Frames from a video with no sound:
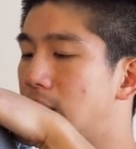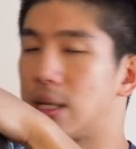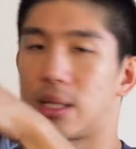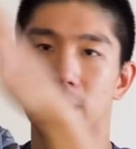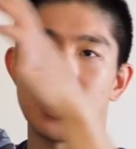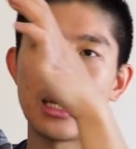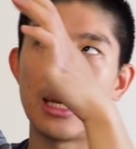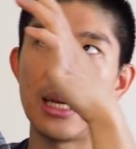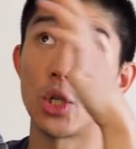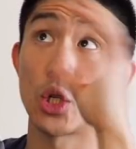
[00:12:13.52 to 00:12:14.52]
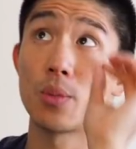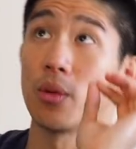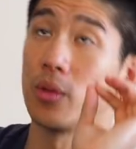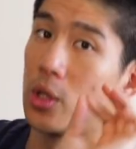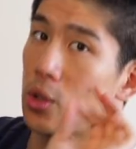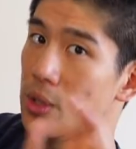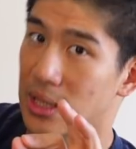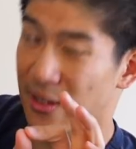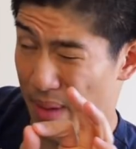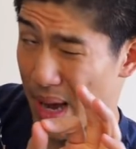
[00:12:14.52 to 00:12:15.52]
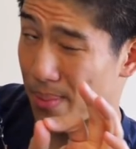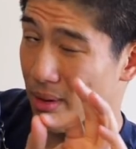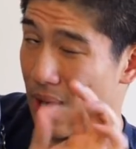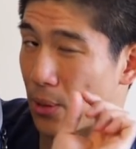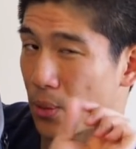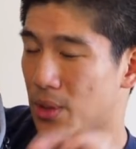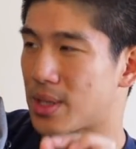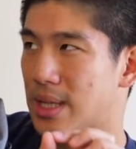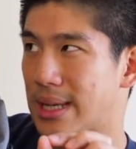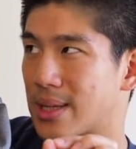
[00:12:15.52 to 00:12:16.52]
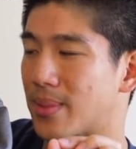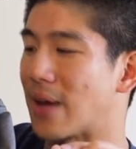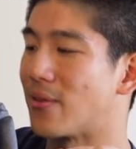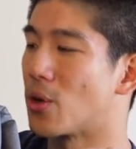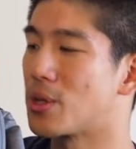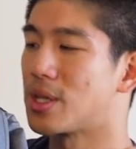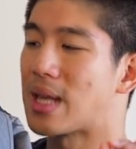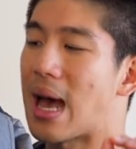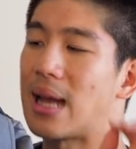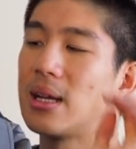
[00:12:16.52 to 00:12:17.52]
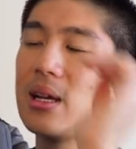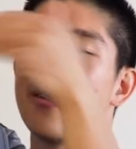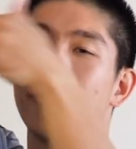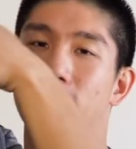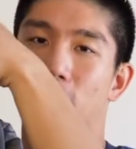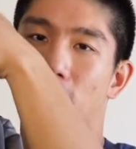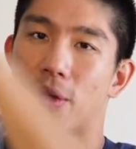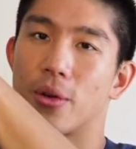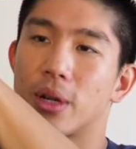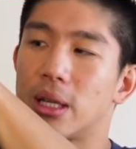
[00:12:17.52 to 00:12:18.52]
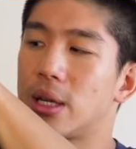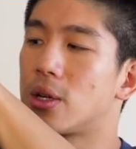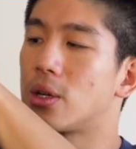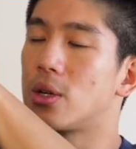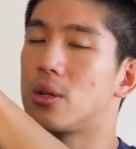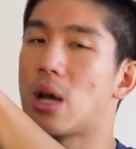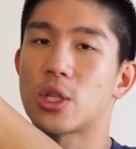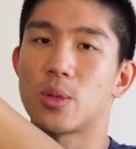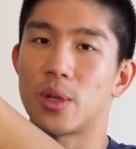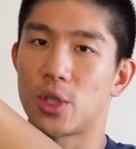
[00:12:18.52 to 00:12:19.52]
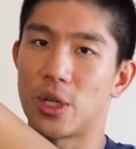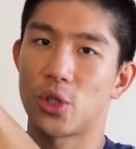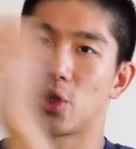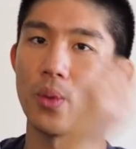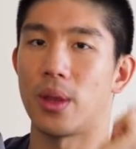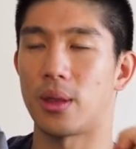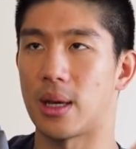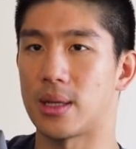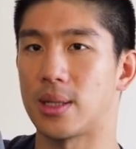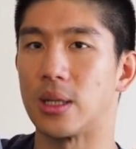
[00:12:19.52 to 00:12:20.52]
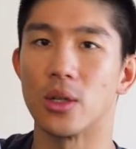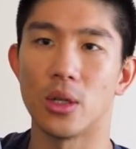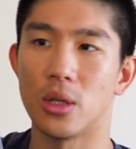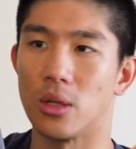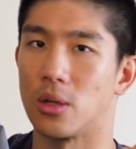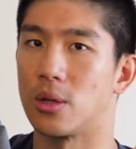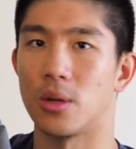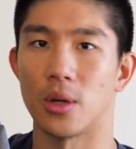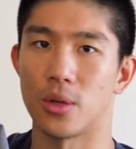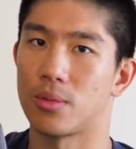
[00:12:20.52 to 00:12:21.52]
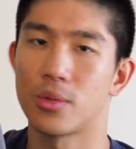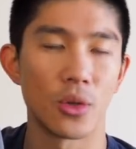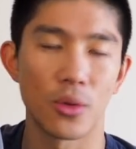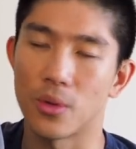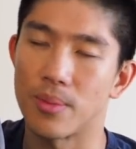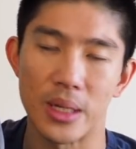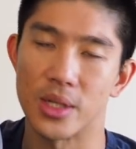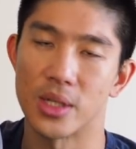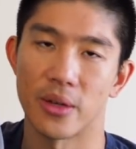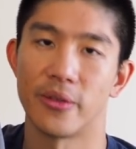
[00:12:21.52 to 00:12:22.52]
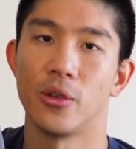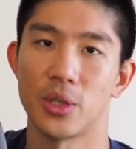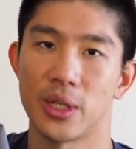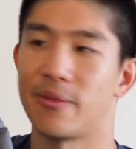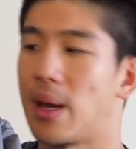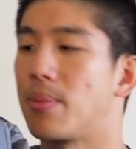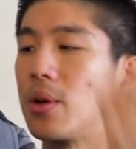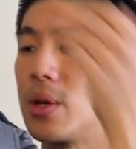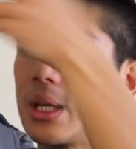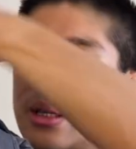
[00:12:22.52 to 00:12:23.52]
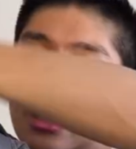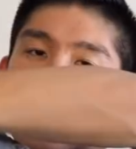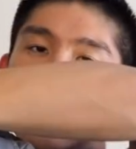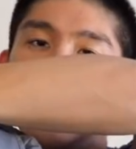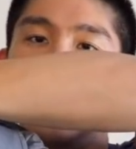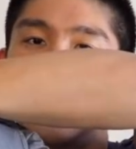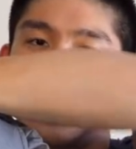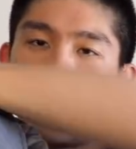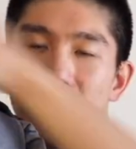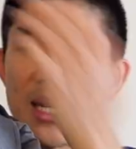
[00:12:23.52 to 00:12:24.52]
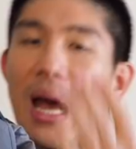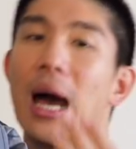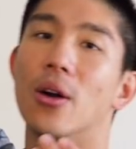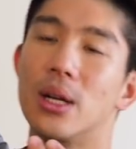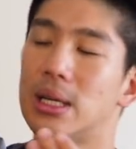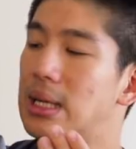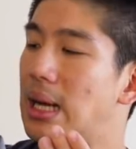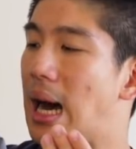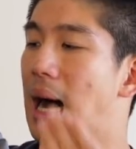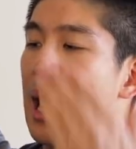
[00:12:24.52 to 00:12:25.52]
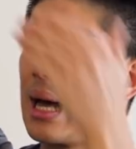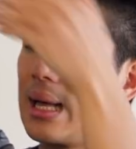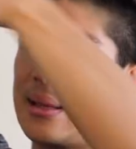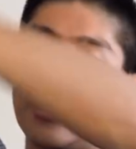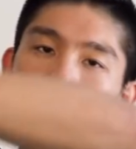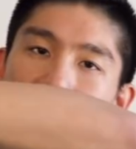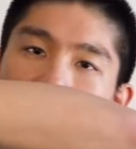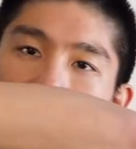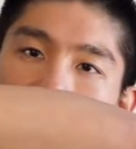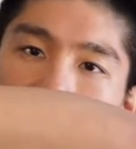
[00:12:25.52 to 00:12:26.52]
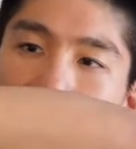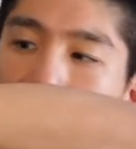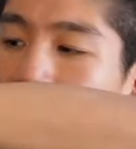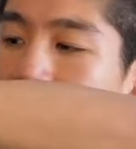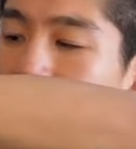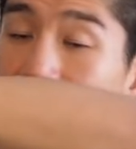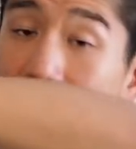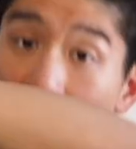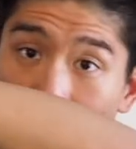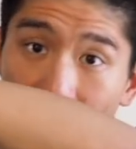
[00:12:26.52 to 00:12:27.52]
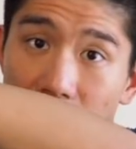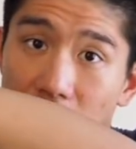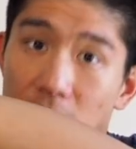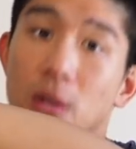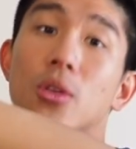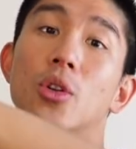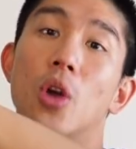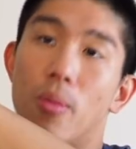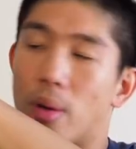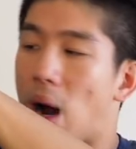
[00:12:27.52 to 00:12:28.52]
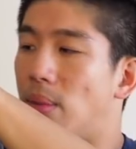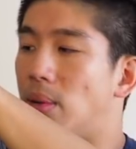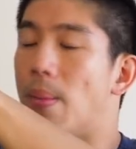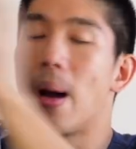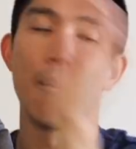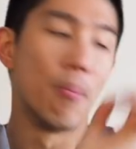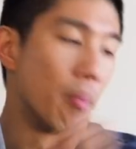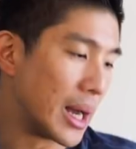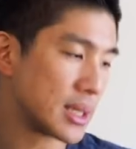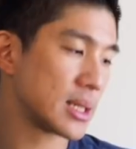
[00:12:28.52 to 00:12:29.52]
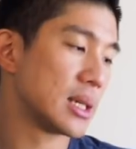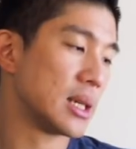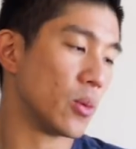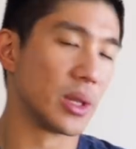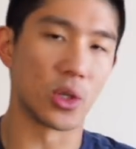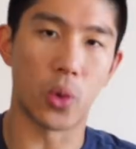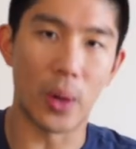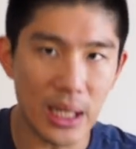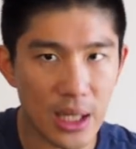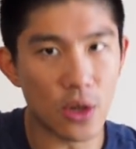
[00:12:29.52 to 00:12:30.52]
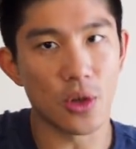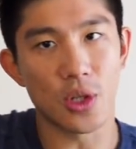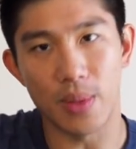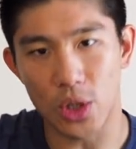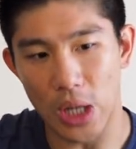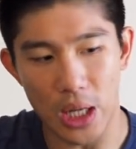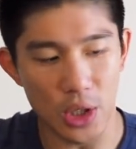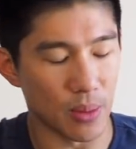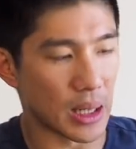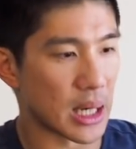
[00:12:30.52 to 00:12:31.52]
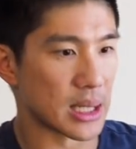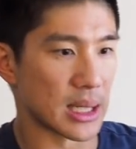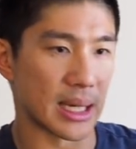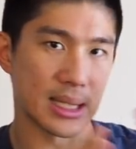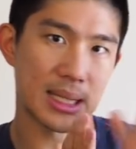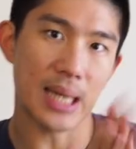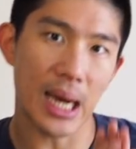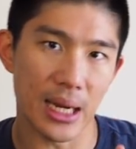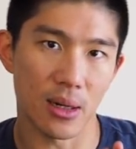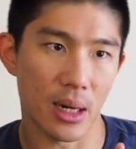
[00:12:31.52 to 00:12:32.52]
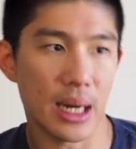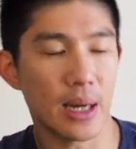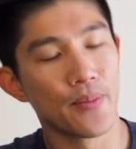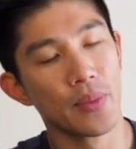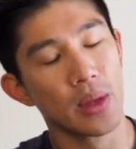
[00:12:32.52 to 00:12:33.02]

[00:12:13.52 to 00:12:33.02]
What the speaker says: This, in terms of loose leaf paper, I will say something I've noticed is that for the 30 liter, not so much an issue with single or 2-3 pieces of loose leaf paper. You can slip it down. The slot here, no problem. But with the 20 liter, it's a bit challenging because like it's tight, right?